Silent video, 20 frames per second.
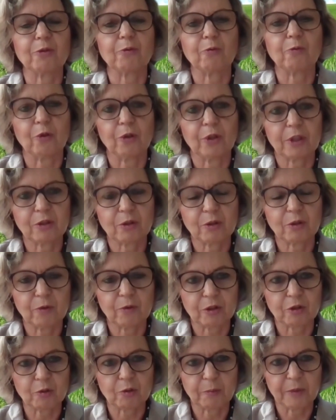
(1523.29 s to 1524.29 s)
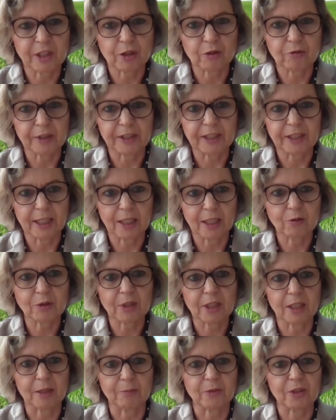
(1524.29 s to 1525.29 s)
to work towards measuring the
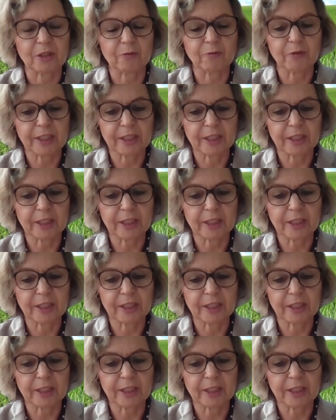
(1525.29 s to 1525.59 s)
outcomes.